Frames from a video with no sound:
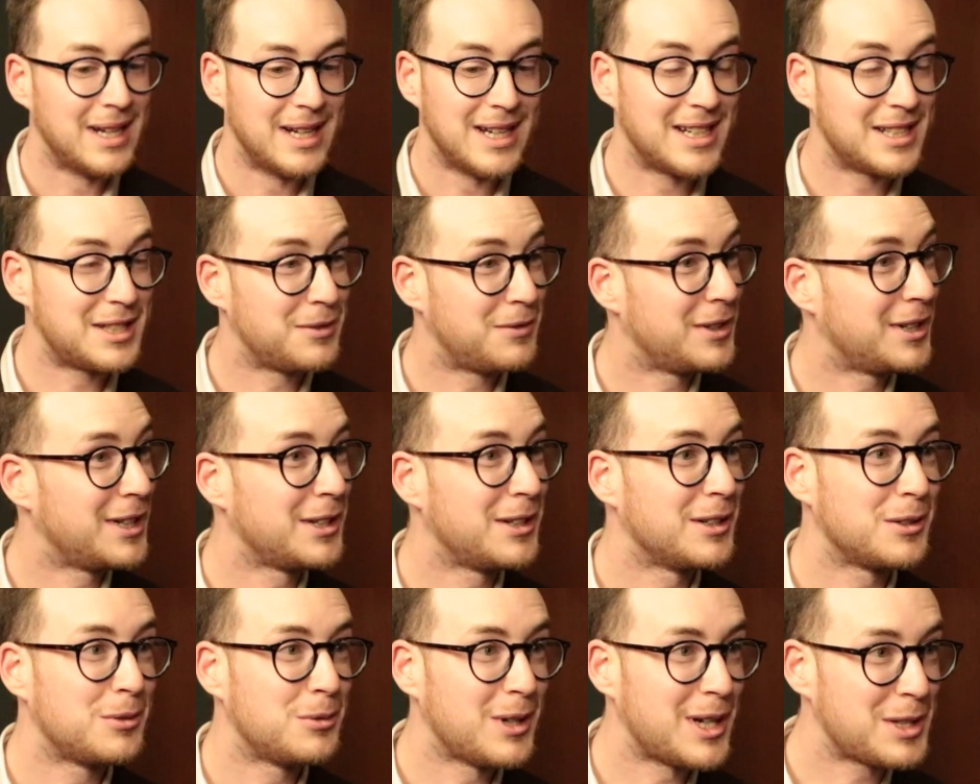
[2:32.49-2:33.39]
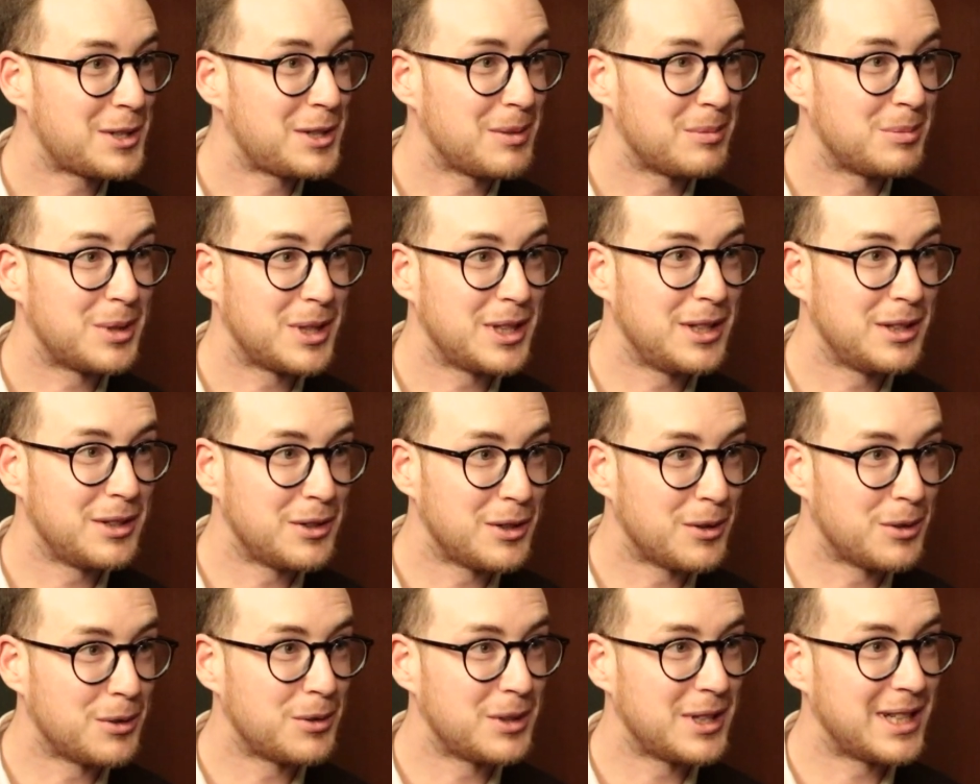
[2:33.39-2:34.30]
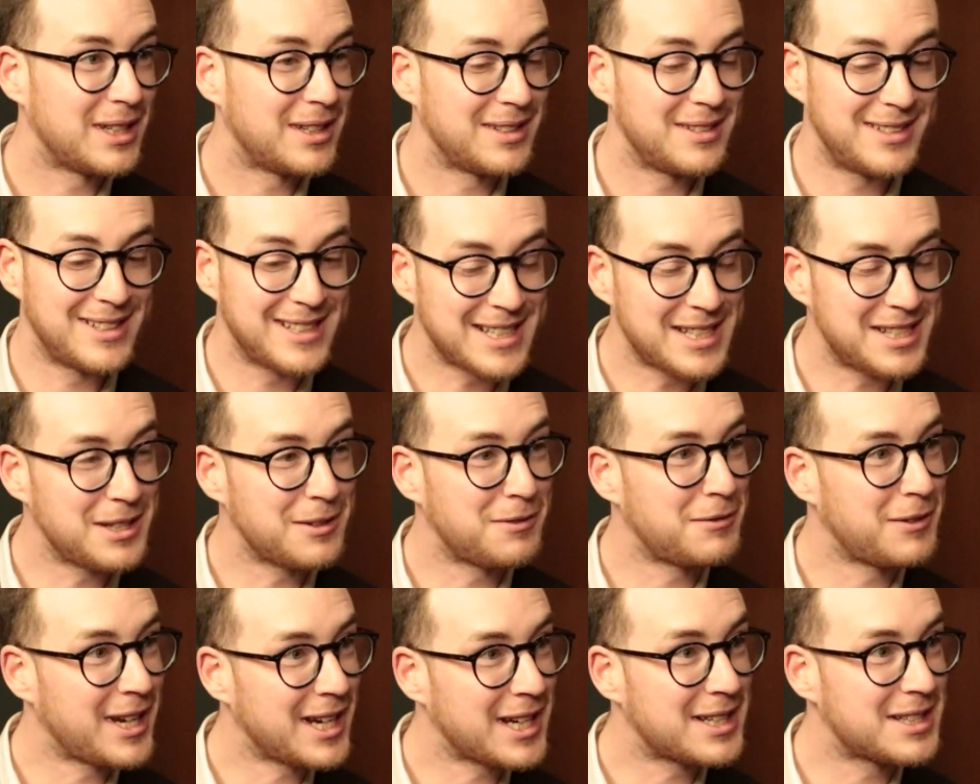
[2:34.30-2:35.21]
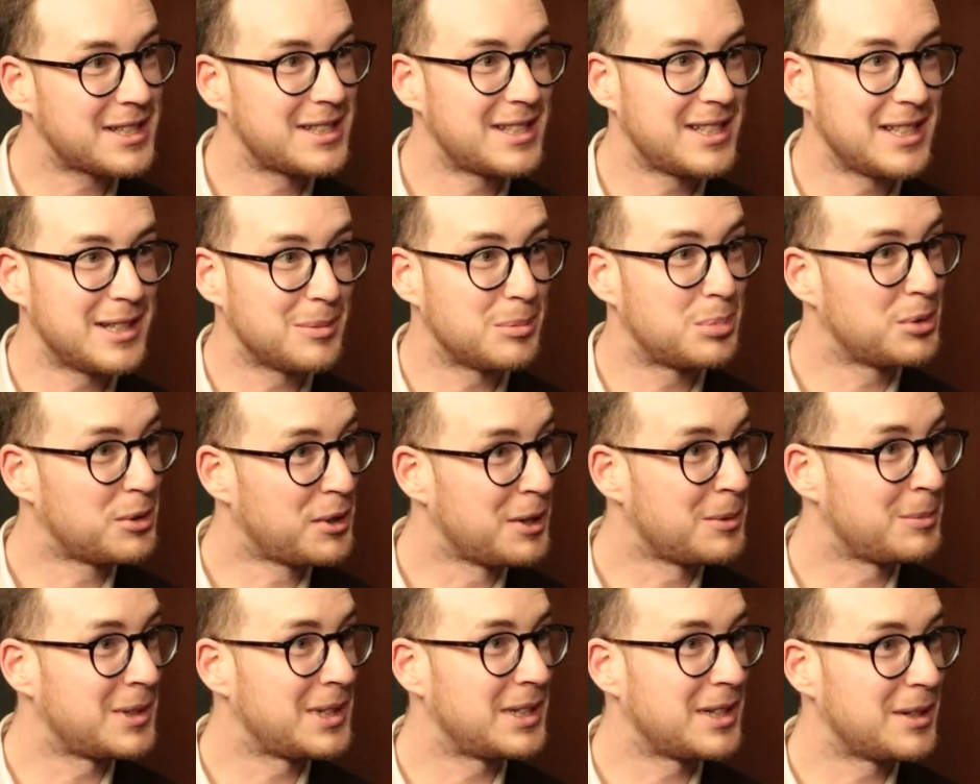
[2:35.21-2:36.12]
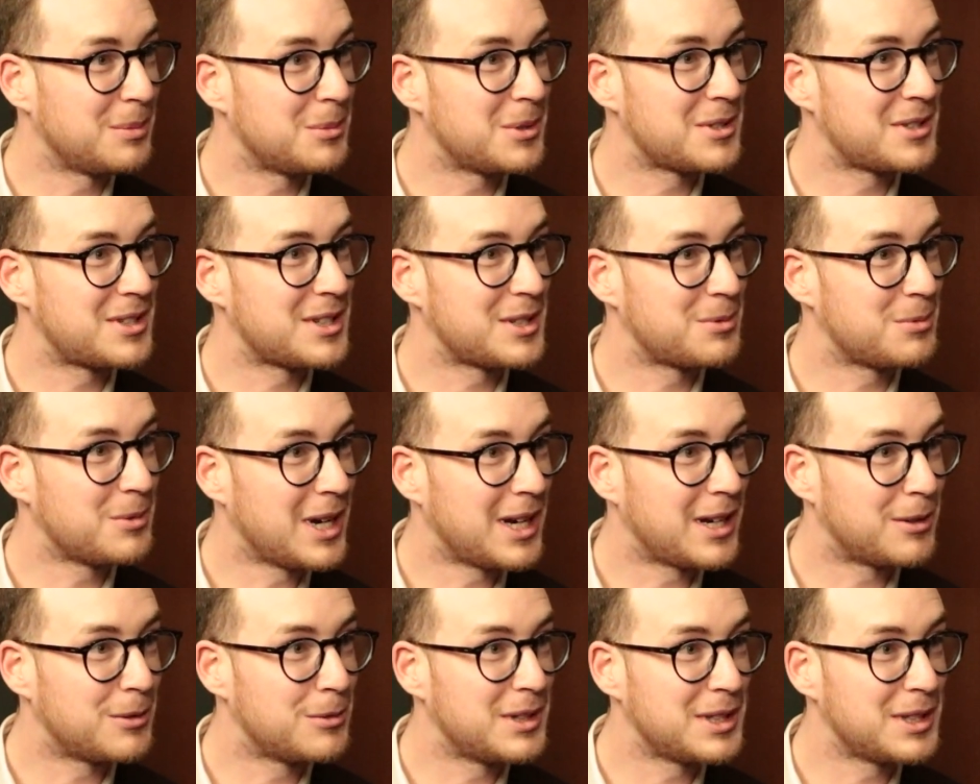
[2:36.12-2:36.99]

That's a very good question. But, you know, this affects the employment numbers as well.